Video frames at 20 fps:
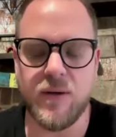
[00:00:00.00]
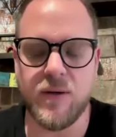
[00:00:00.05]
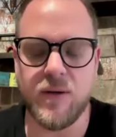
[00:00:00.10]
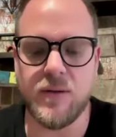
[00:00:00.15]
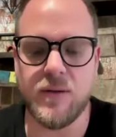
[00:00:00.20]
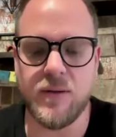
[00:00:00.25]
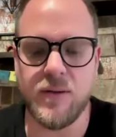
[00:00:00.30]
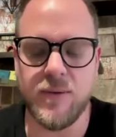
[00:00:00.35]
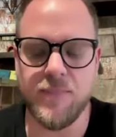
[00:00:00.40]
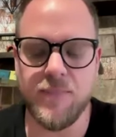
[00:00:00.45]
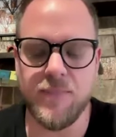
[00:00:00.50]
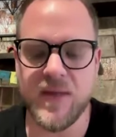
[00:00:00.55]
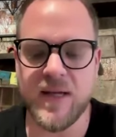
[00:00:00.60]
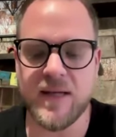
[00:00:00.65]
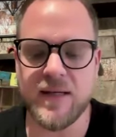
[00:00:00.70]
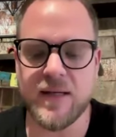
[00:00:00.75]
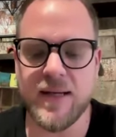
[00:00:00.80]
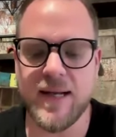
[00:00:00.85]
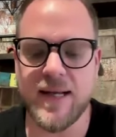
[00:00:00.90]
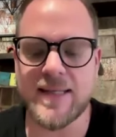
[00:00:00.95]

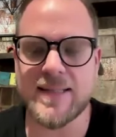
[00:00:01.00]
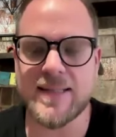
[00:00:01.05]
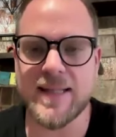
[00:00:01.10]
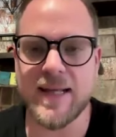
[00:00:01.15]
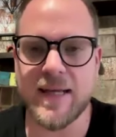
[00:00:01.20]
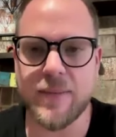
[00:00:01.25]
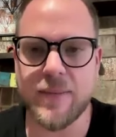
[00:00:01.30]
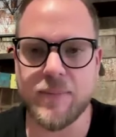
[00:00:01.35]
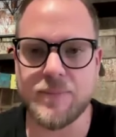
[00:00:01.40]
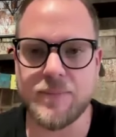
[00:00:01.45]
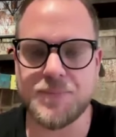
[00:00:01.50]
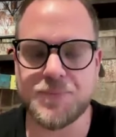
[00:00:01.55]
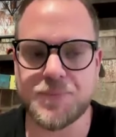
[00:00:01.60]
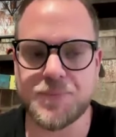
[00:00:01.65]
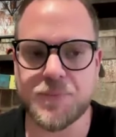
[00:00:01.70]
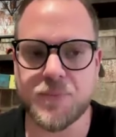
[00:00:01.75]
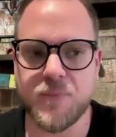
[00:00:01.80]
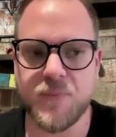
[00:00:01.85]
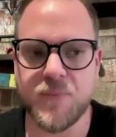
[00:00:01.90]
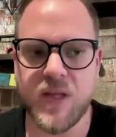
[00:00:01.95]
And the next time
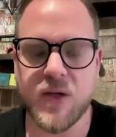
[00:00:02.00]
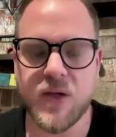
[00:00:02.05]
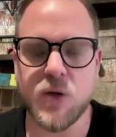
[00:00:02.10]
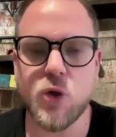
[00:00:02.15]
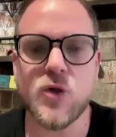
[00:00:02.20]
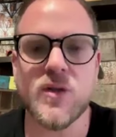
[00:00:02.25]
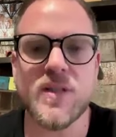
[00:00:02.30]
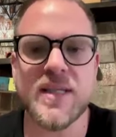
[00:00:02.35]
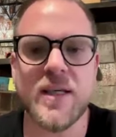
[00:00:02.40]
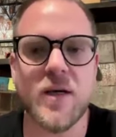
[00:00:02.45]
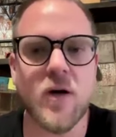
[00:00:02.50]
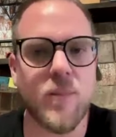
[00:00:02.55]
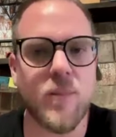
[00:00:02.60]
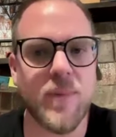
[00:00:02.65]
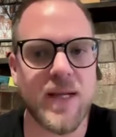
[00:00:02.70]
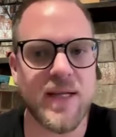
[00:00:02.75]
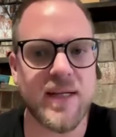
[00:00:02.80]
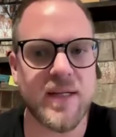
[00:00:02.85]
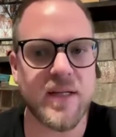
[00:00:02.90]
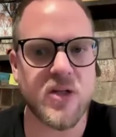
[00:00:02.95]
you see your
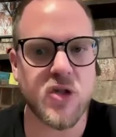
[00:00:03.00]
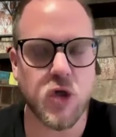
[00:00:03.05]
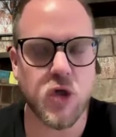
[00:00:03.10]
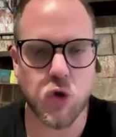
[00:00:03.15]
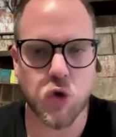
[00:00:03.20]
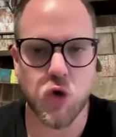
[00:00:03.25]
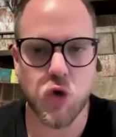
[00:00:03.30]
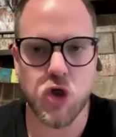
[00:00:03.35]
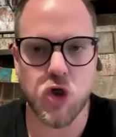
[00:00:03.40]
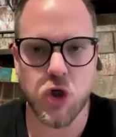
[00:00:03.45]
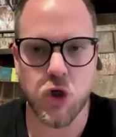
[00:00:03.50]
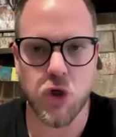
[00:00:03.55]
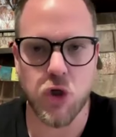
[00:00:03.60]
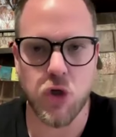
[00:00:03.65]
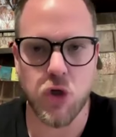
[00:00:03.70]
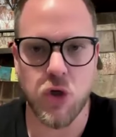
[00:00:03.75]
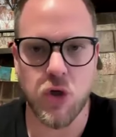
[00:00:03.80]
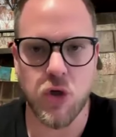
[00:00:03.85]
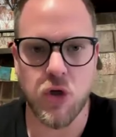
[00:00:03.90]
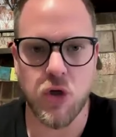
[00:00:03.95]
meditation
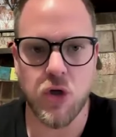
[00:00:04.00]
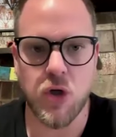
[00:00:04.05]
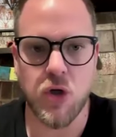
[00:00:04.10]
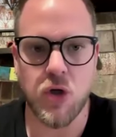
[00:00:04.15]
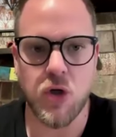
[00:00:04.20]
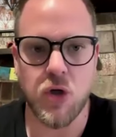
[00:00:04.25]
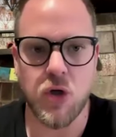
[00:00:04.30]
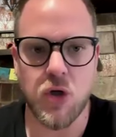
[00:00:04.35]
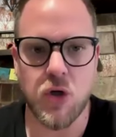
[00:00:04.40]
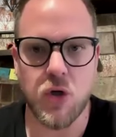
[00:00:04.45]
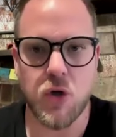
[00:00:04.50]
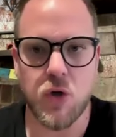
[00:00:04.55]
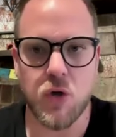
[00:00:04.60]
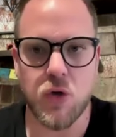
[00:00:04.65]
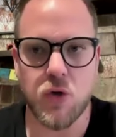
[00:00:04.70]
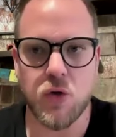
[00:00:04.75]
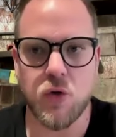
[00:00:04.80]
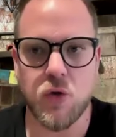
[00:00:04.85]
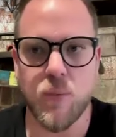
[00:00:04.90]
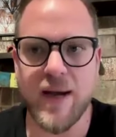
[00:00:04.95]
cushion,
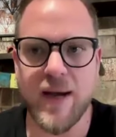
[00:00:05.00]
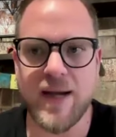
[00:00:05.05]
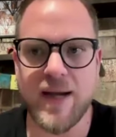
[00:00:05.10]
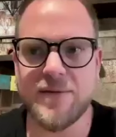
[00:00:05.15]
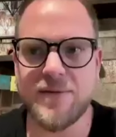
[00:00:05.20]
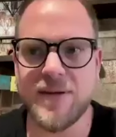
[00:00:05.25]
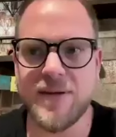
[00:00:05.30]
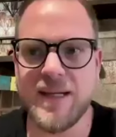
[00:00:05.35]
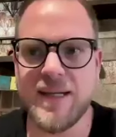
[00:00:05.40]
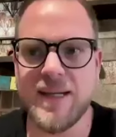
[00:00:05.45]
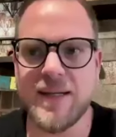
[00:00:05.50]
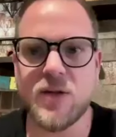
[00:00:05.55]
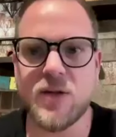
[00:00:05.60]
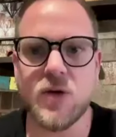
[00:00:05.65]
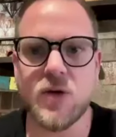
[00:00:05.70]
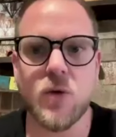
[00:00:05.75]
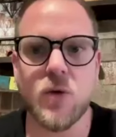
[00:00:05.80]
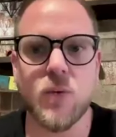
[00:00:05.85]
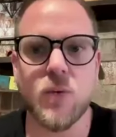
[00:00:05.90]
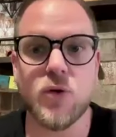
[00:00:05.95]
you might feel that
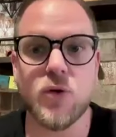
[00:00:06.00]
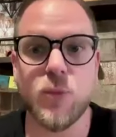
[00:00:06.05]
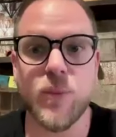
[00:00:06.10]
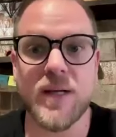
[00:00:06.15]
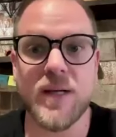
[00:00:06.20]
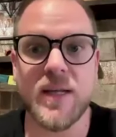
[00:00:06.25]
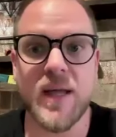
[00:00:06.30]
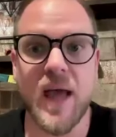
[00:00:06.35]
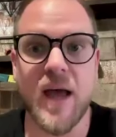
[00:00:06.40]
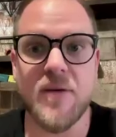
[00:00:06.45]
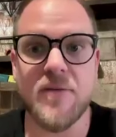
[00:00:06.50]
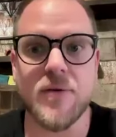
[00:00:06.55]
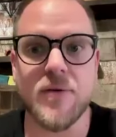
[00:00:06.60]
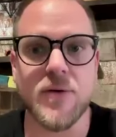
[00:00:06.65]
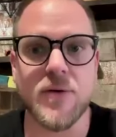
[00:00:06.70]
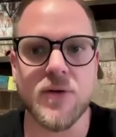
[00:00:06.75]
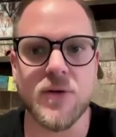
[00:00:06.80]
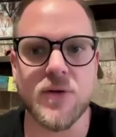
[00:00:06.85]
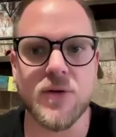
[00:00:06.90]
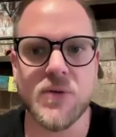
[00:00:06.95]
you don't want to make the
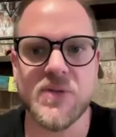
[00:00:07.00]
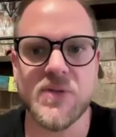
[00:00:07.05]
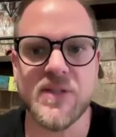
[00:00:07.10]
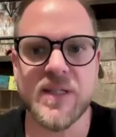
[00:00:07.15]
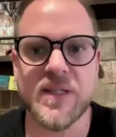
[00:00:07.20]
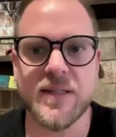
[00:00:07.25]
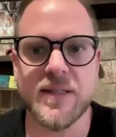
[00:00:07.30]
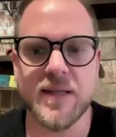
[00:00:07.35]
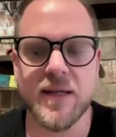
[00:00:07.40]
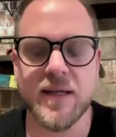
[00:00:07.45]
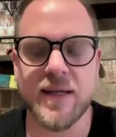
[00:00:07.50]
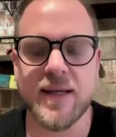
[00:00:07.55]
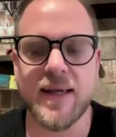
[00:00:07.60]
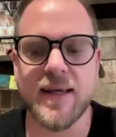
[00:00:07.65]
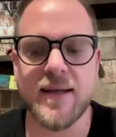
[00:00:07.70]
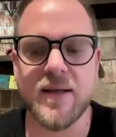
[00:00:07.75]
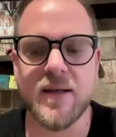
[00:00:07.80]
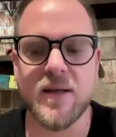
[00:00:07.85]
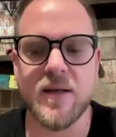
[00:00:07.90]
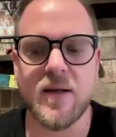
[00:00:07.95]
effort to sit
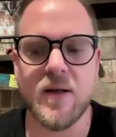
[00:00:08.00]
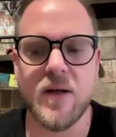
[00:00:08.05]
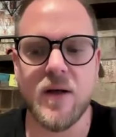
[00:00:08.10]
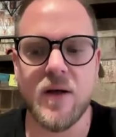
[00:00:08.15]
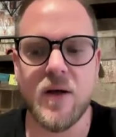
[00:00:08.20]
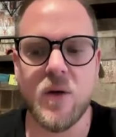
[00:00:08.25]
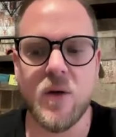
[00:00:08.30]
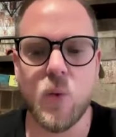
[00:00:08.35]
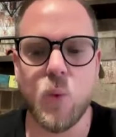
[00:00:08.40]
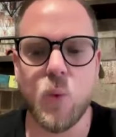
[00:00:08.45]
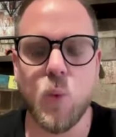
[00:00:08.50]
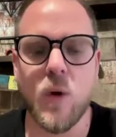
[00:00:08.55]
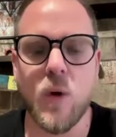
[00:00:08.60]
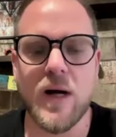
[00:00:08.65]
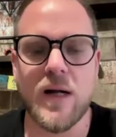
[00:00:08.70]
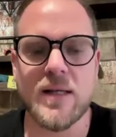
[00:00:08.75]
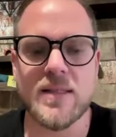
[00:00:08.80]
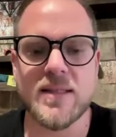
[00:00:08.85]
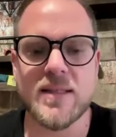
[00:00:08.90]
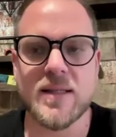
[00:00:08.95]
again.
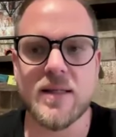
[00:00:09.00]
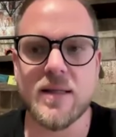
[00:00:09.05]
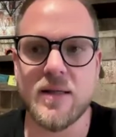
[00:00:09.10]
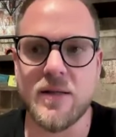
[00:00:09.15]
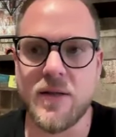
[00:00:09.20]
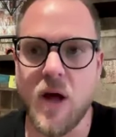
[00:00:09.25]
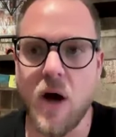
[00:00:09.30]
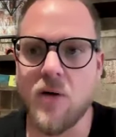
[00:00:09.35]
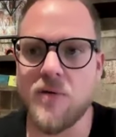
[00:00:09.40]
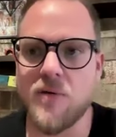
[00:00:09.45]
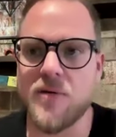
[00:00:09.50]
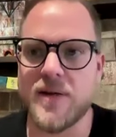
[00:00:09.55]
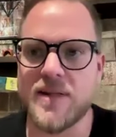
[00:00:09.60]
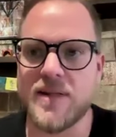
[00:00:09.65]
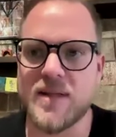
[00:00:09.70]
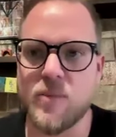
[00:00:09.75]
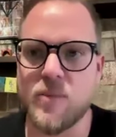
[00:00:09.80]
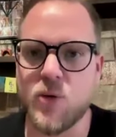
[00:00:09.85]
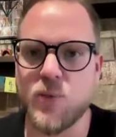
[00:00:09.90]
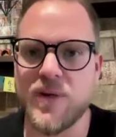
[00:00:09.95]
Whilst now, for
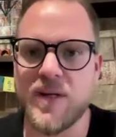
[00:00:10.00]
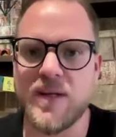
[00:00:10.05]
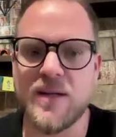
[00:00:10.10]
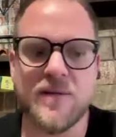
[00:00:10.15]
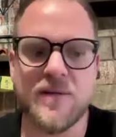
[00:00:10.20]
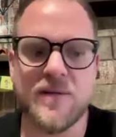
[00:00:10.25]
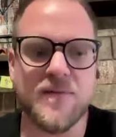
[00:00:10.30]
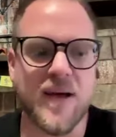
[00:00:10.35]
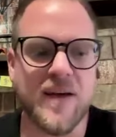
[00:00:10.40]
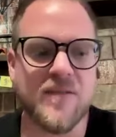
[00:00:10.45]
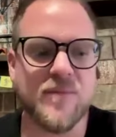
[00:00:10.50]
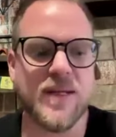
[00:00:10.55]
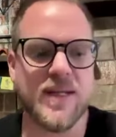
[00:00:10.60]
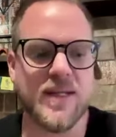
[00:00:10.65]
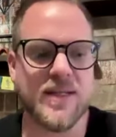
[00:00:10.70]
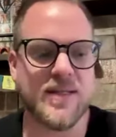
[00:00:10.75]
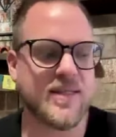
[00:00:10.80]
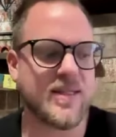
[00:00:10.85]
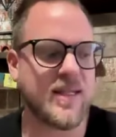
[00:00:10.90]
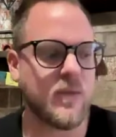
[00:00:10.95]
example, we did it 5
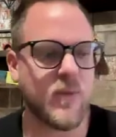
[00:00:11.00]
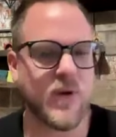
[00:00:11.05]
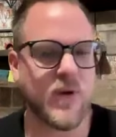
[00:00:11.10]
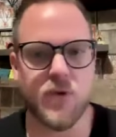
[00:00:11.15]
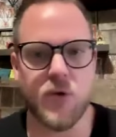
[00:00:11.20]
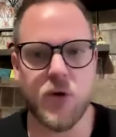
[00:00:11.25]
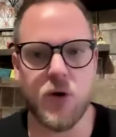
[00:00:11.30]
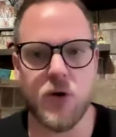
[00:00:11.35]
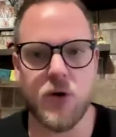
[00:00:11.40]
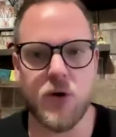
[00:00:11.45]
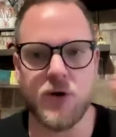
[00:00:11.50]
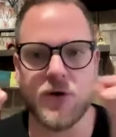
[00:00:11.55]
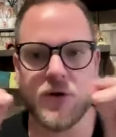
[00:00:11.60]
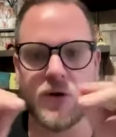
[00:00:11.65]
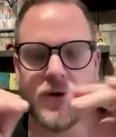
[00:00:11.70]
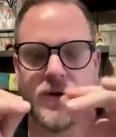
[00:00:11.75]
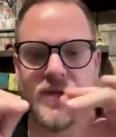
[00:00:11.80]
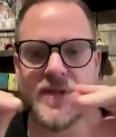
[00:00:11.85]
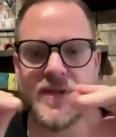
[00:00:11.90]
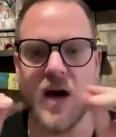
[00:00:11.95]
minutes, and when you heard
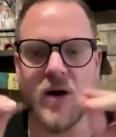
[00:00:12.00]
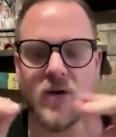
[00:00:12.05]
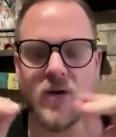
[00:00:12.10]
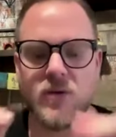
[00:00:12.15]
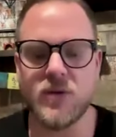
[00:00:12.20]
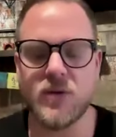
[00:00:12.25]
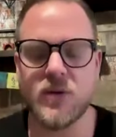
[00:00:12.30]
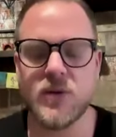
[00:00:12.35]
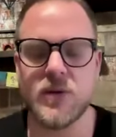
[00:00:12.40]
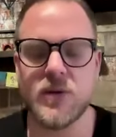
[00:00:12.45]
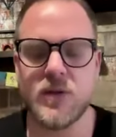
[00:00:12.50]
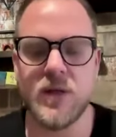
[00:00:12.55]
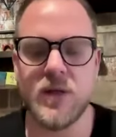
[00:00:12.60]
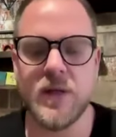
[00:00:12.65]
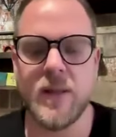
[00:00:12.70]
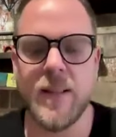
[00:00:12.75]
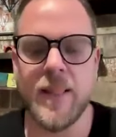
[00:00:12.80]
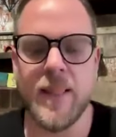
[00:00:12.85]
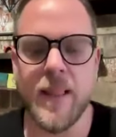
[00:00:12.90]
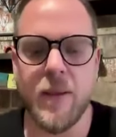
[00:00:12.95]
the sound,
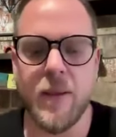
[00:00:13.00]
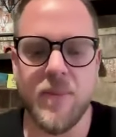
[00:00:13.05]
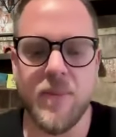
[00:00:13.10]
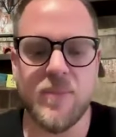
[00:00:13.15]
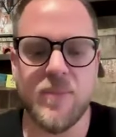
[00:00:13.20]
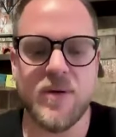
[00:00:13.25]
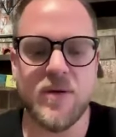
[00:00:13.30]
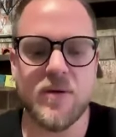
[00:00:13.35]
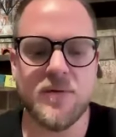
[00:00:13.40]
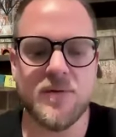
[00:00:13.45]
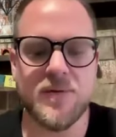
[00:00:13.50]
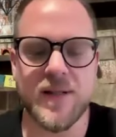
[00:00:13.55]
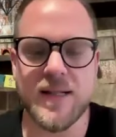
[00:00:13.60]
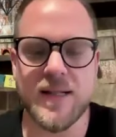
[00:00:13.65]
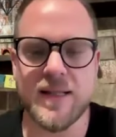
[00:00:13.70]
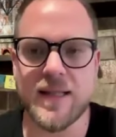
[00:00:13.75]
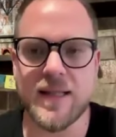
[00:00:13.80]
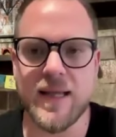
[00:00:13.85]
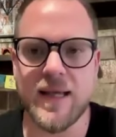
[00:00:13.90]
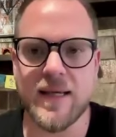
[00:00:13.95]
maybe you
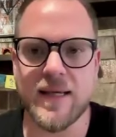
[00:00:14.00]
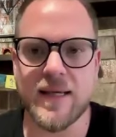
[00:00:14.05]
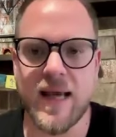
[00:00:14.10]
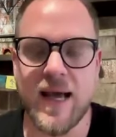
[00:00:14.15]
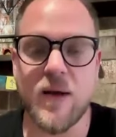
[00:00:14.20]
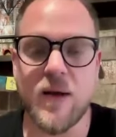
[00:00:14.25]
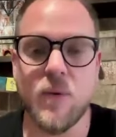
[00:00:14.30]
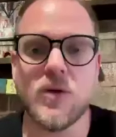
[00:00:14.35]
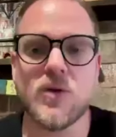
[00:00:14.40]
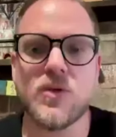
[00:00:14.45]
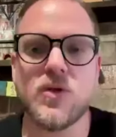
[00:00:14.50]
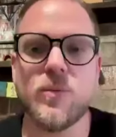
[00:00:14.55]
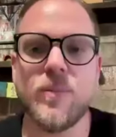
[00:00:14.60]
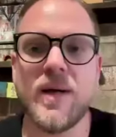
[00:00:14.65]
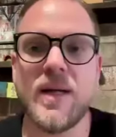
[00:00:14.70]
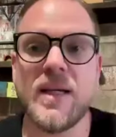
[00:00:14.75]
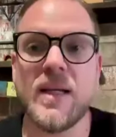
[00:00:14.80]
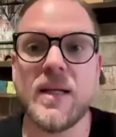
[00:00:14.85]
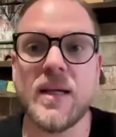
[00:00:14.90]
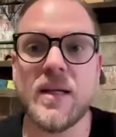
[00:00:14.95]
felt like, I want to
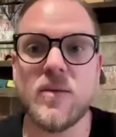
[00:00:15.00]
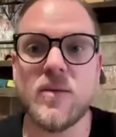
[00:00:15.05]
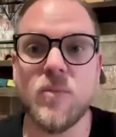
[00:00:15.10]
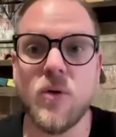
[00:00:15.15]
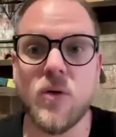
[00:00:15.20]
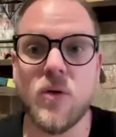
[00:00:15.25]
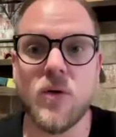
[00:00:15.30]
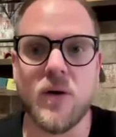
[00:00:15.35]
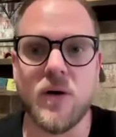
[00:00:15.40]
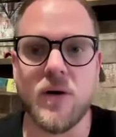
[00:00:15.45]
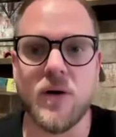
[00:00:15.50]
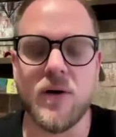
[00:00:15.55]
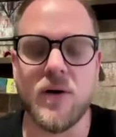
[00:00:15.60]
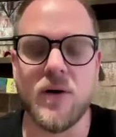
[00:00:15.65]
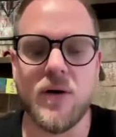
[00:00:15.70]
meditate more.